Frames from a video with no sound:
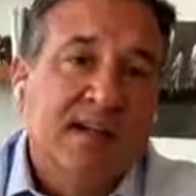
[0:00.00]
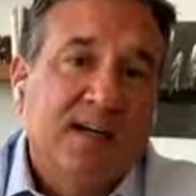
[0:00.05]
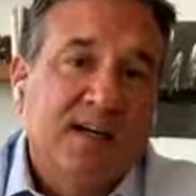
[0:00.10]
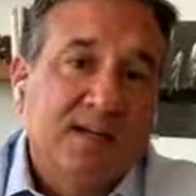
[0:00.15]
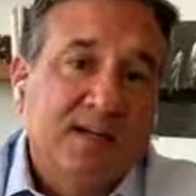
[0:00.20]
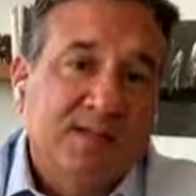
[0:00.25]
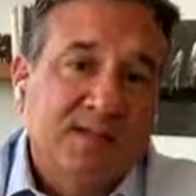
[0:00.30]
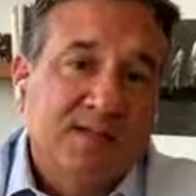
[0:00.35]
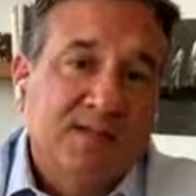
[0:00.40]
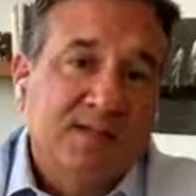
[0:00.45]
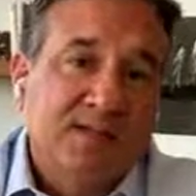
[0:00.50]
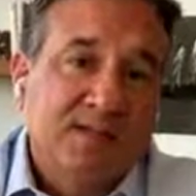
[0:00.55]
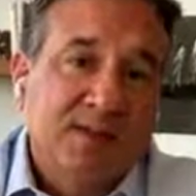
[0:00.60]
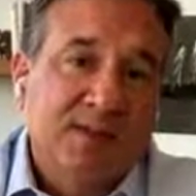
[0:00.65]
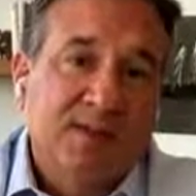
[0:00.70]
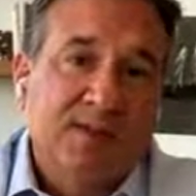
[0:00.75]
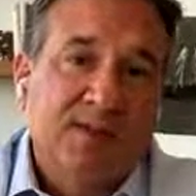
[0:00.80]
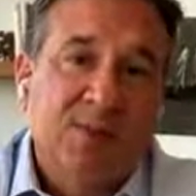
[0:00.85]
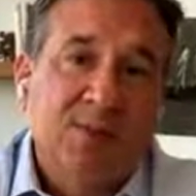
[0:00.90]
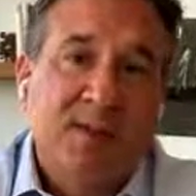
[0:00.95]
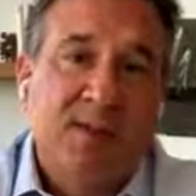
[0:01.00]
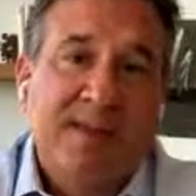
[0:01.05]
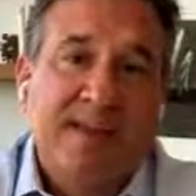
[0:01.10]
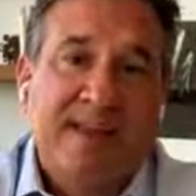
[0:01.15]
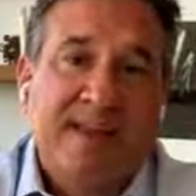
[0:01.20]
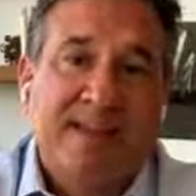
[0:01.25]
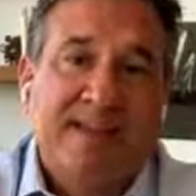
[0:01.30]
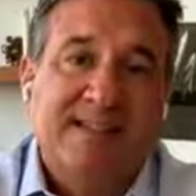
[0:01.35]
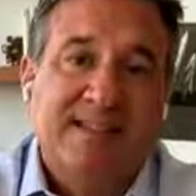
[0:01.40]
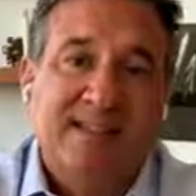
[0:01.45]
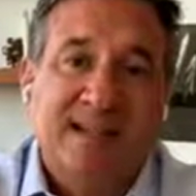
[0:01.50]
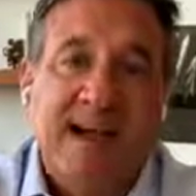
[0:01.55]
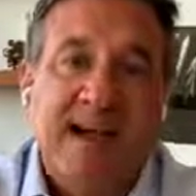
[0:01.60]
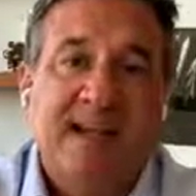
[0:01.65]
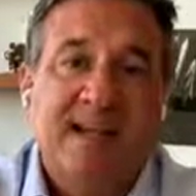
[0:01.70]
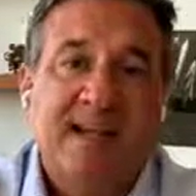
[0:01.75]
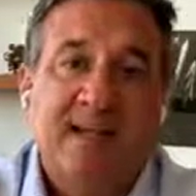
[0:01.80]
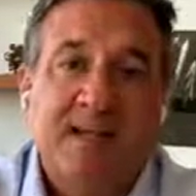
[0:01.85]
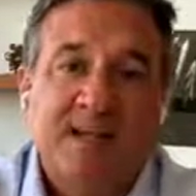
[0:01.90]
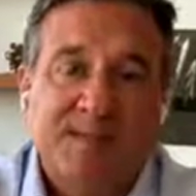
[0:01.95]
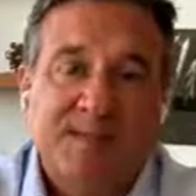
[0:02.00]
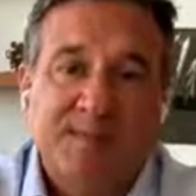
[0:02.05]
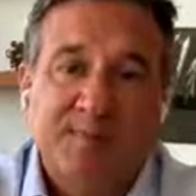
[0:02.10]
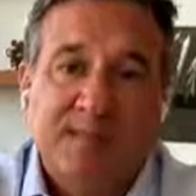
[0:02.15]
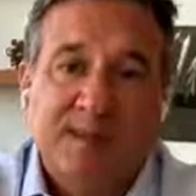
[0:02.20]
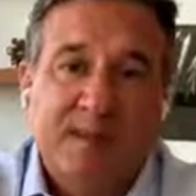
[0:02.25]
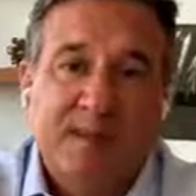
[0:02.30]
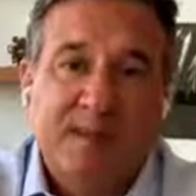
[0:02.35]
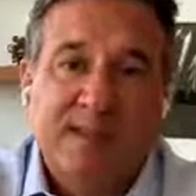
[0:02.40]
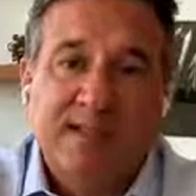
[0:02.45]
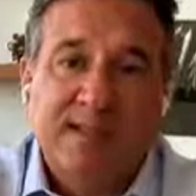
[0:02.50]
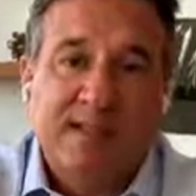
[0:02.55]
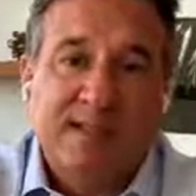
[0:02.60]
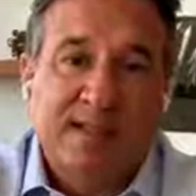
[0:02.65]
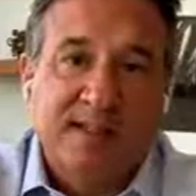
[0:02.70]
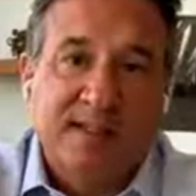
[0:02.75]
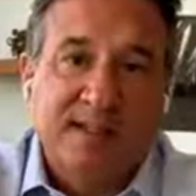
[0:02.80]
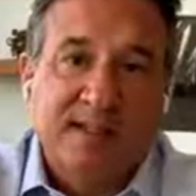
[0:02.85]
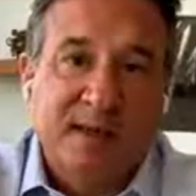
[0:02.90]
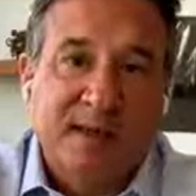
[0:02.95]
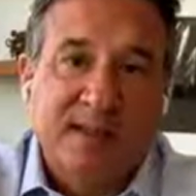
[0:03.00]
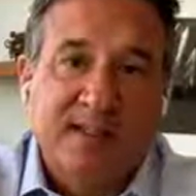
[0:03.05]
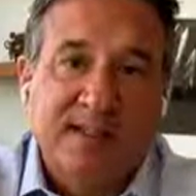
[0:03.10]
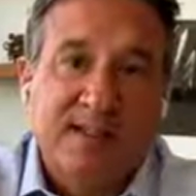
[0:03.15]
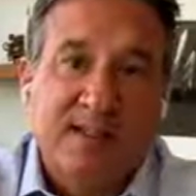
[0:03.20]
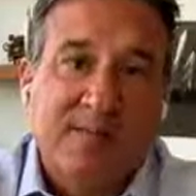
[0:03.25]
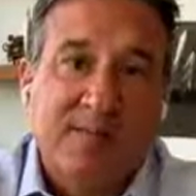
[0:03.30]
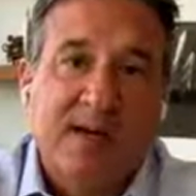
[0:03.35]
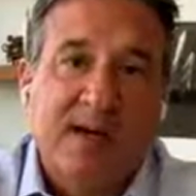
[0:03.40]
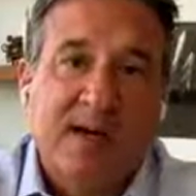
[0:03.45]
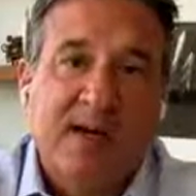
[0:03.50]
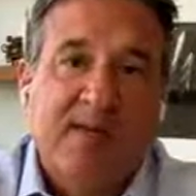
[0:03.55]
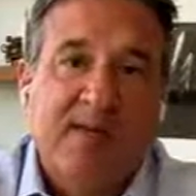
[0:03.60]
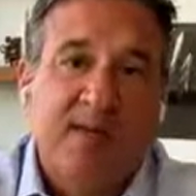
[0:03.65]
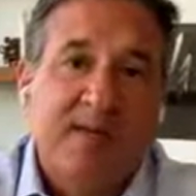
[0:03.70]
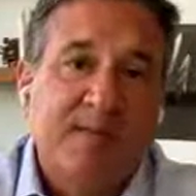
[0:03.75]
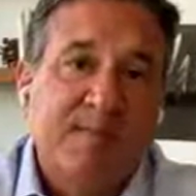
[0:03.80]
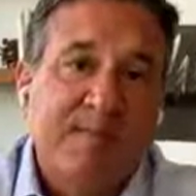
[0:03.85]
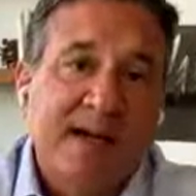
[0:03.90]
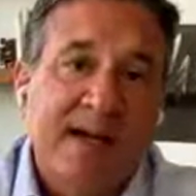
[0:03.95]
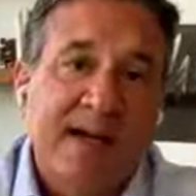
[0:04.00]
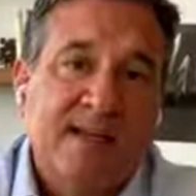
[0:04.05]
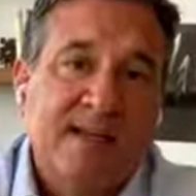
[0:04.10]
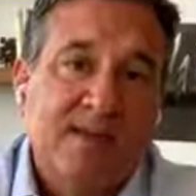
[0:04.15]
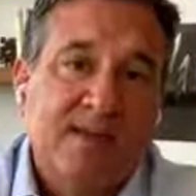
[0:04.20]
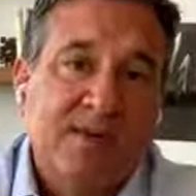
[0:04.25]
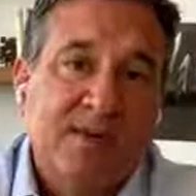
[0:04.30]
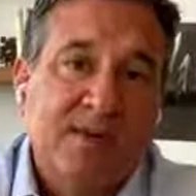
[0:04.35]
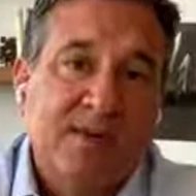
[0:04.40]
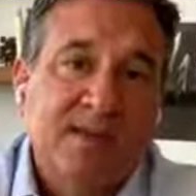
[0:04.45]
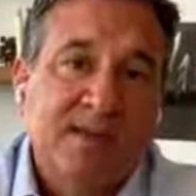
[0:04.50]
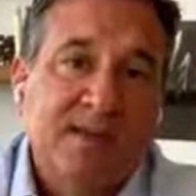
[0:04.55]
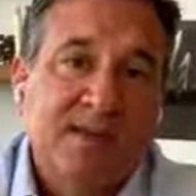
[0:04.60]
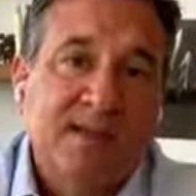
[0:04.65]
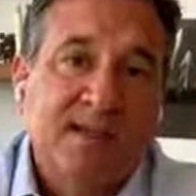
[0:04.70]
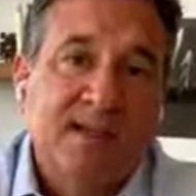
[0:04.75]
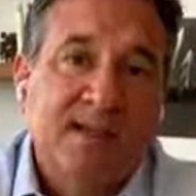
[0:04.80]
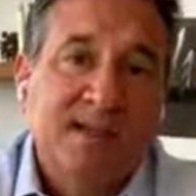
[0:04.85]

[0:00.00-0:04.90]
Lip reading: a customer with a static experience that's based upon what the masses want,